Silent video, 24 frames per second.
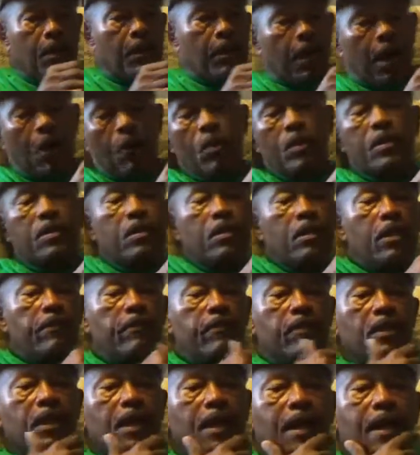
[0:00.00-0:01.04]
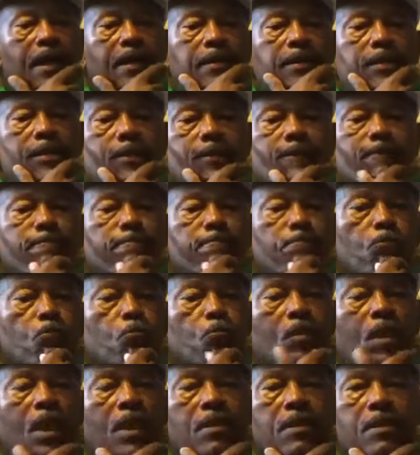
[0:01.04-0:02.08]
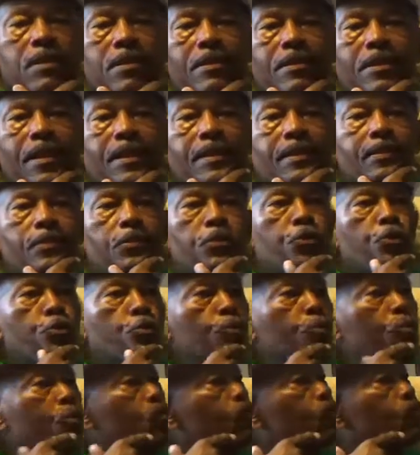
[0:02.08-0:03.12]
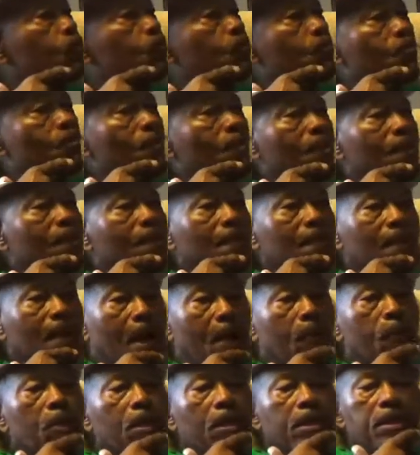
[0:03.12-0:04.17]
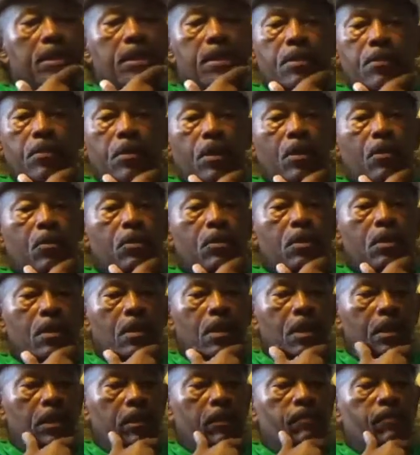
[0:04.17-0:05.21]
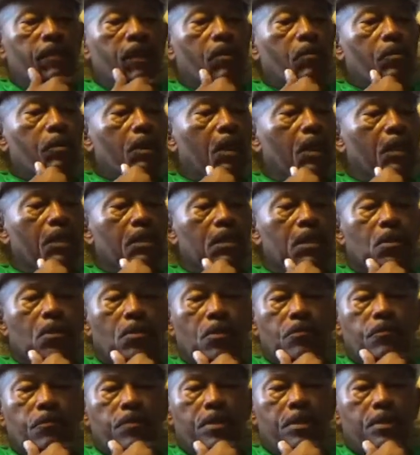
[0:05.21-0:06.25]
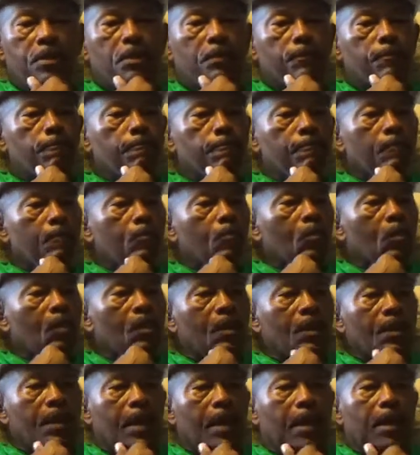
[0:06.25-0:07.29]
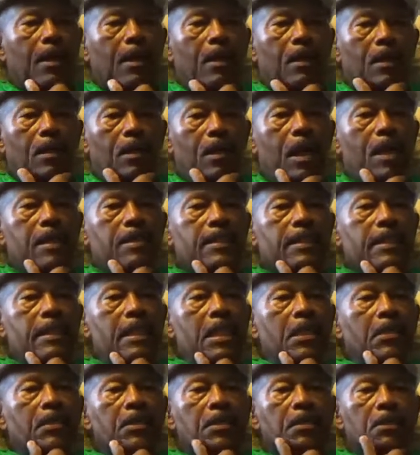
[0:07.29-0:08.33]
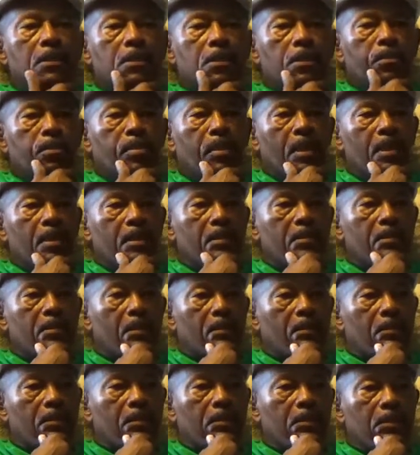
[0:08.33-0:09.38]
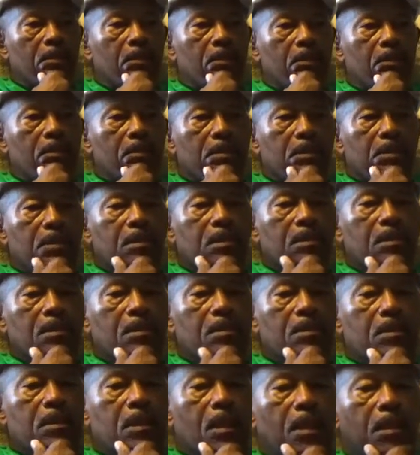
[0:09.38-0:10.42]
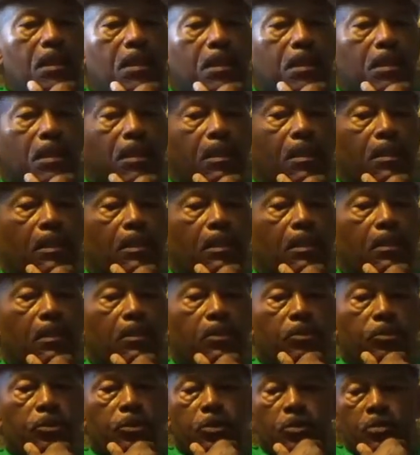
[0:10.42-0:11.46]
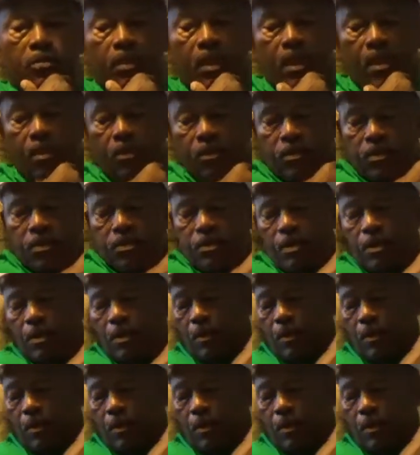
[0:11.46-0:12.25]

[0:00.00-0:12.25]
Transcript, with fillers: I went to live in Ghana in nineteen ninety-two. I really did go to live, I, I didn't go to visit. Uh, I sneaked into the place on a uh, two month,